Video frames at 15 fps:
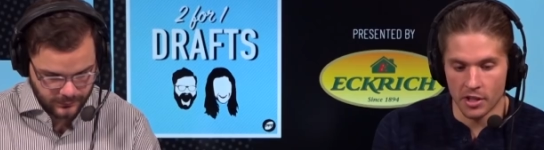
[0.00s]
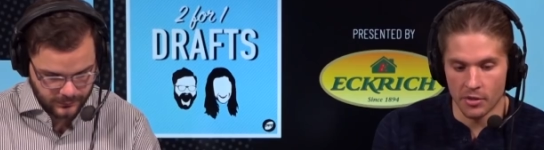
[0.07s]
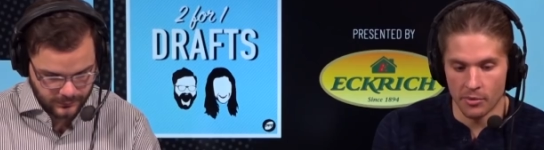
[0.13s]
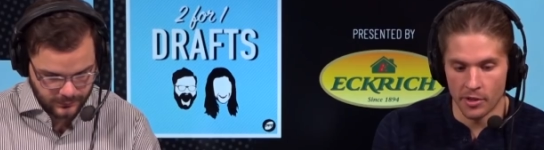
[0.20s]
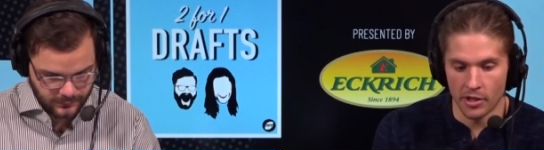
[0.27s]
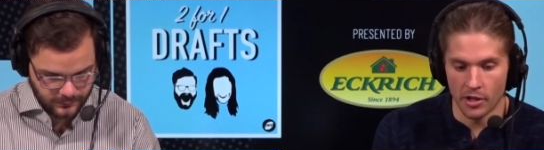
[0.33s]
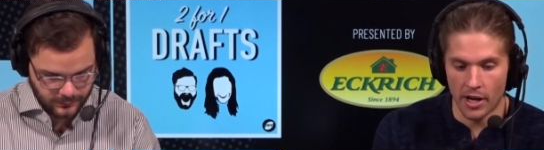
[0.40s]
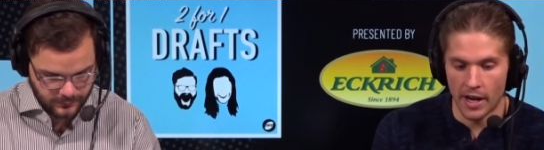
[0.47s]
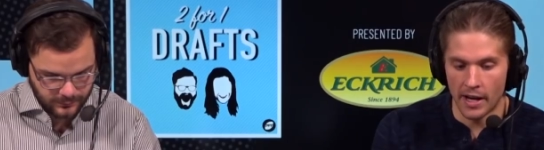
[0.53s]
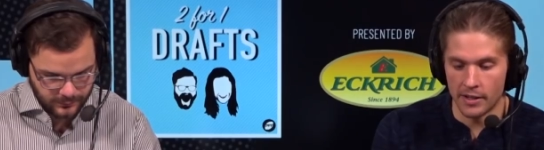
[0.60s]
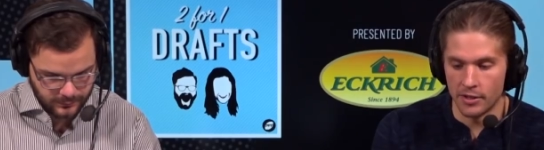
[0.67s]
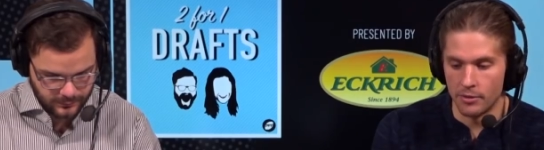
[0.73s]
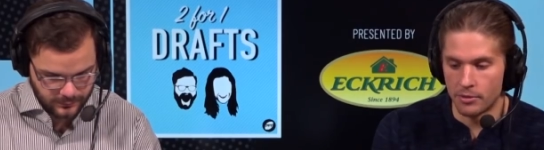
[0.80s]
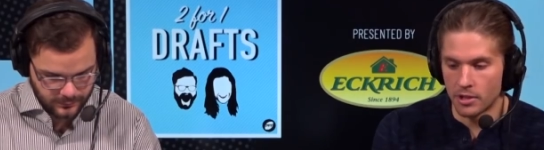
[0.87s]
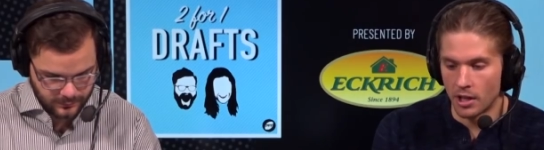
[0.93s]
Speaker 1: career at
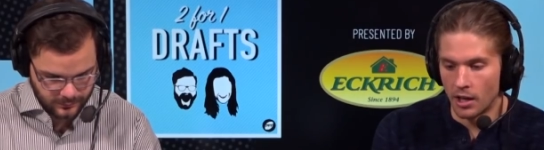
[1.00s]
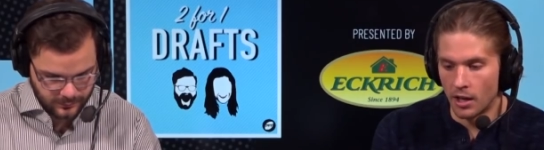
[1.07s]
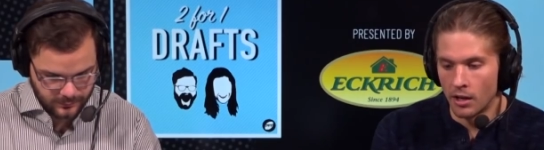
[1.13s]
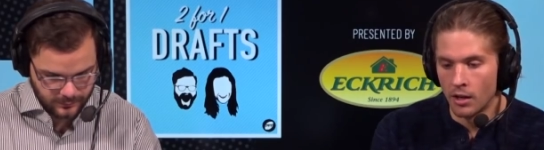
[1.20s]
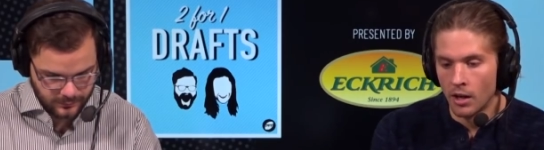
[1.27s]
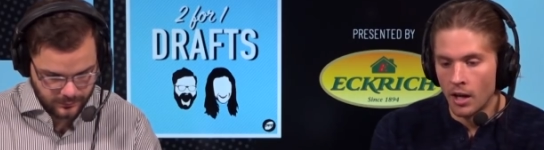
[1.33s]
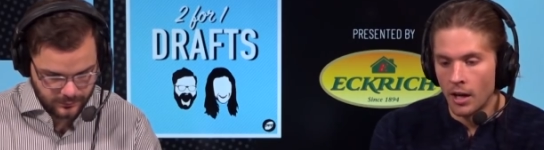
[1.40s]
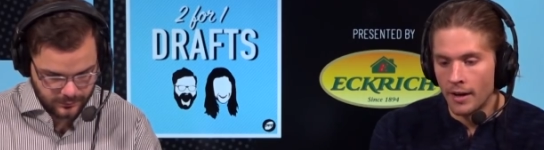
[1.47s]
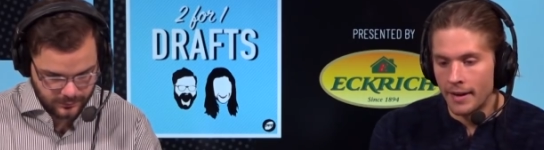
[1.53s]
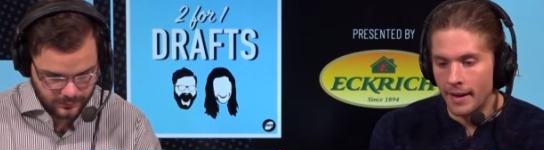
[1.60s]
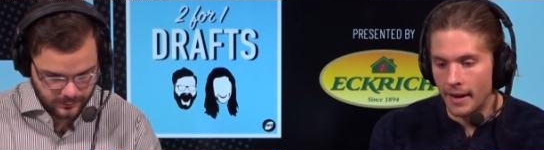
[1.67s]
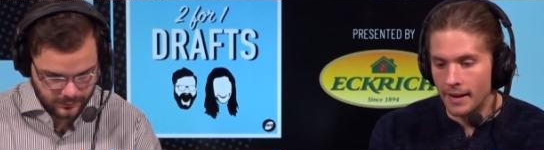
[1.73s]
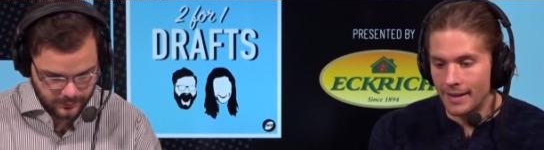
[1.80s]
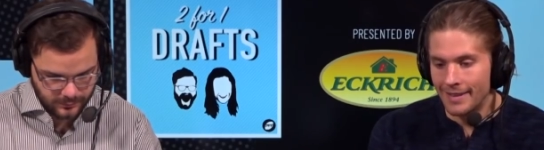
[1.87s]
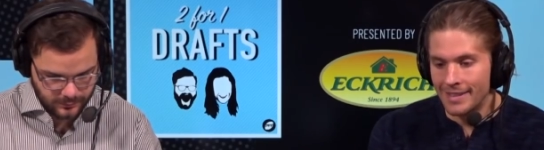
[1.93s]
Utah.
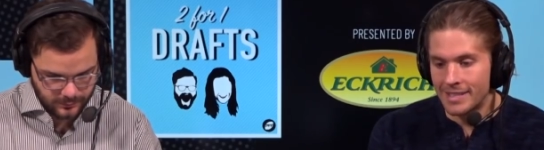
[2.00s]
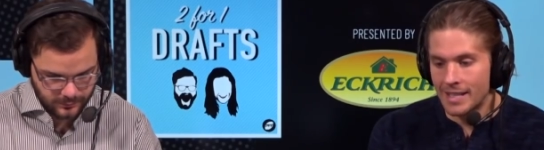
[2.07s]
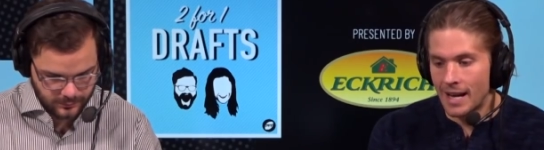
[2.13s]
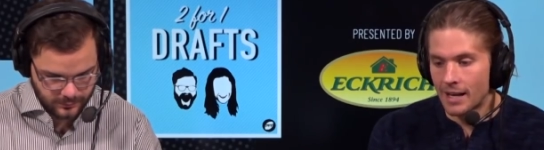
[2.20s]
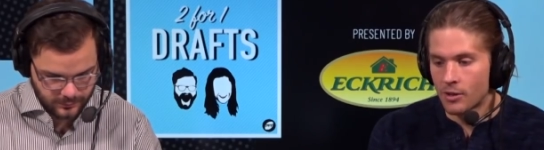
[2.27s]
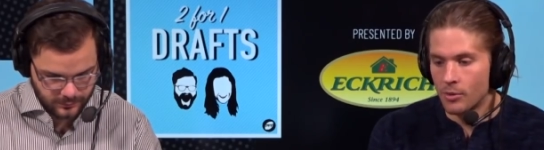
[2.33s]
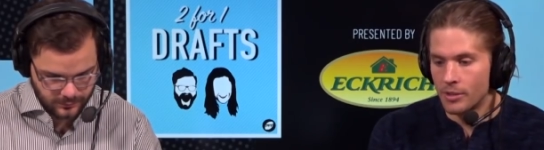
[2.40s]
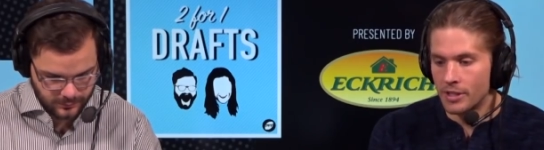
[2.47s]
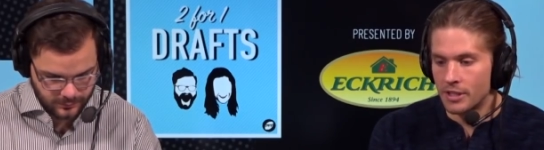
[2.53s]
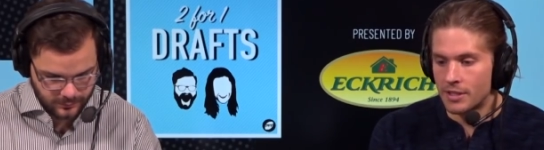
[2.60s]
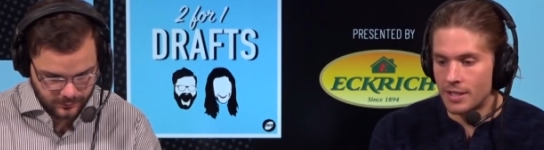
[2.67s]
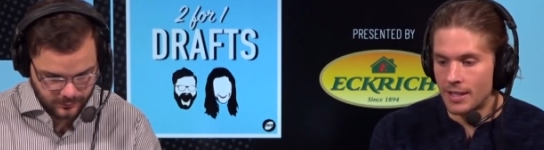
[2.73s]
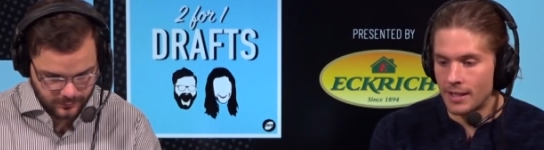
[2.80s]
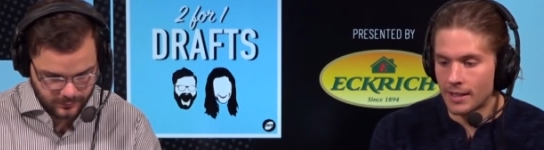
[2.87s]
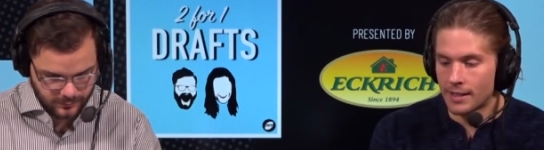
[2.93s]
Uh, he's not going to
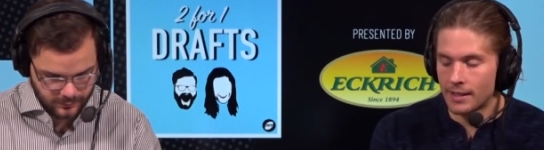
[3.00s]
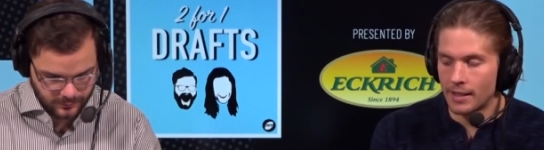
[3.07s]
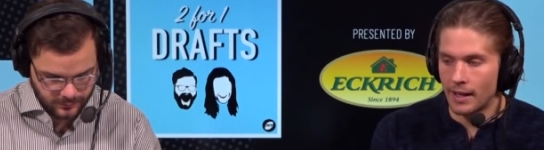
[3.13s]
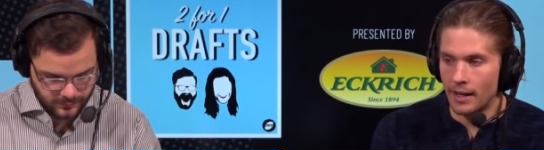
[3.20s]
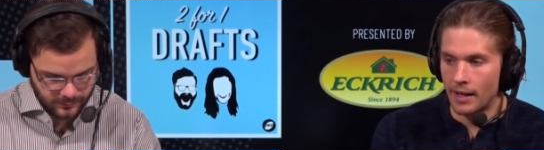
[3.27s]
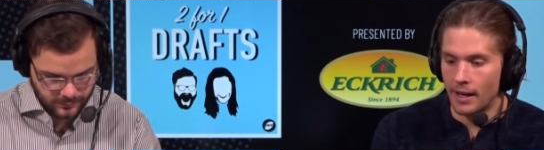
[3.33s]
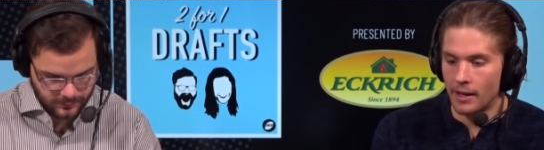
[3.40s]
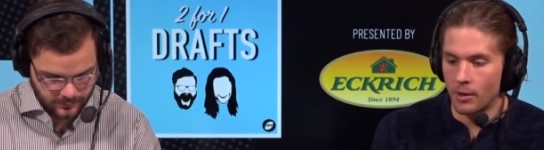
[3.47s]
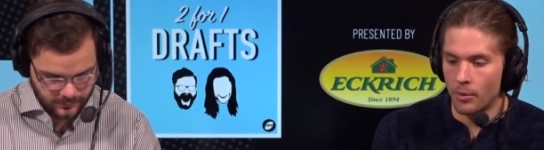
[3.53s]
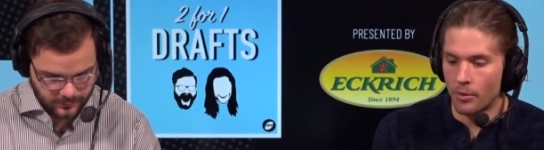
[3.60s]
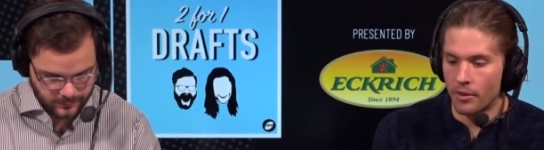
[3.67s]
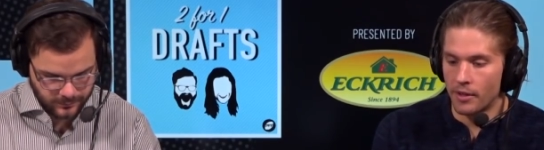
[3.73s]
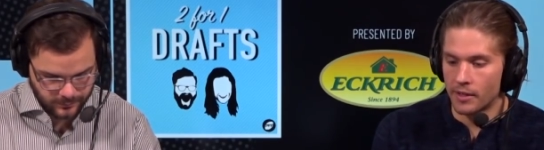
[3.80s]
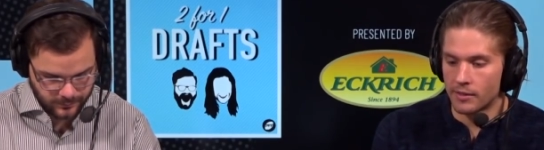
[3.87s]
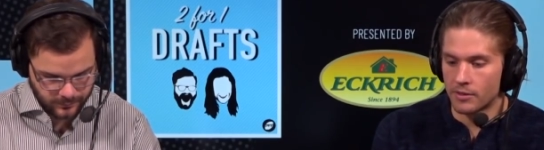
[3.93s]
tick, I don't
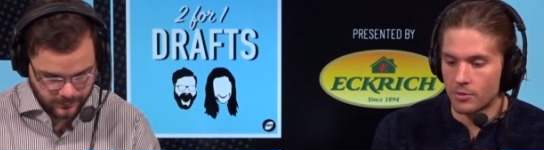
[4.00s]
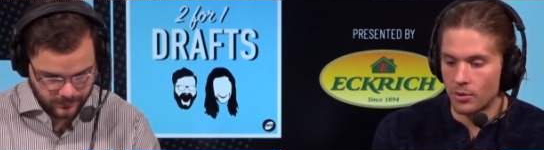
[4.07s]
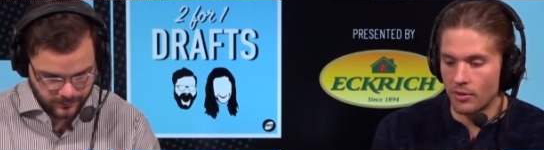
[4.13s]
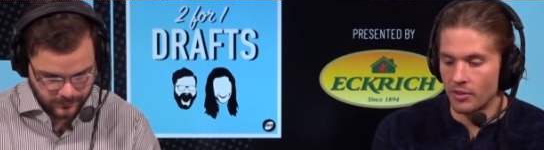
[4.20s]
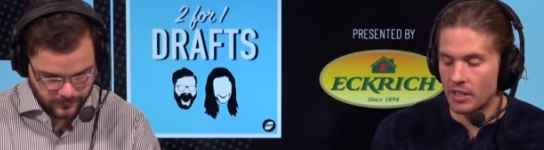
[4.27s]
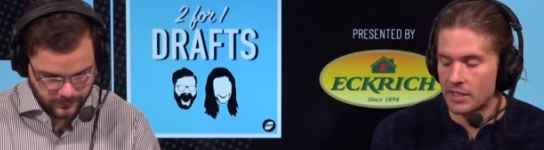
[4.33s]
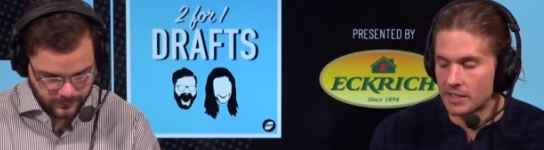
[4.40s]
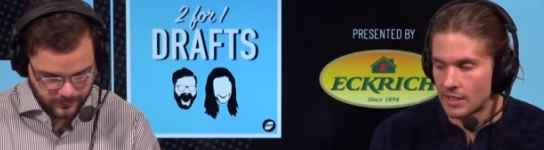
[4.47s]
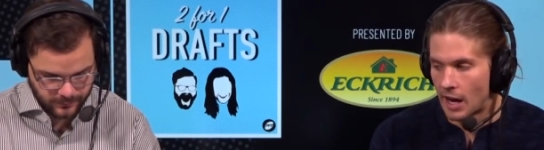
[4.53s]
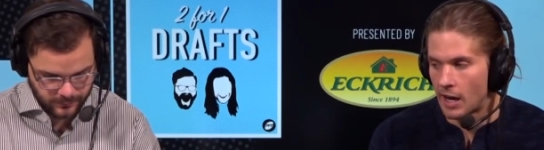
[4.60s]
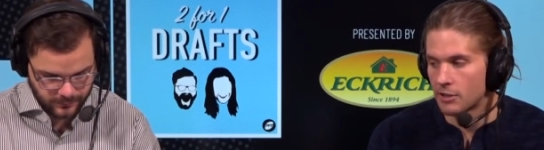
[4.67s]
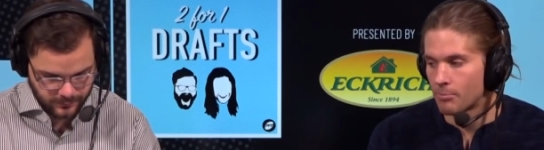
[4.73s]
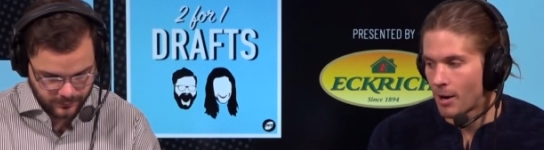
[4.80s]
think, the sort of like size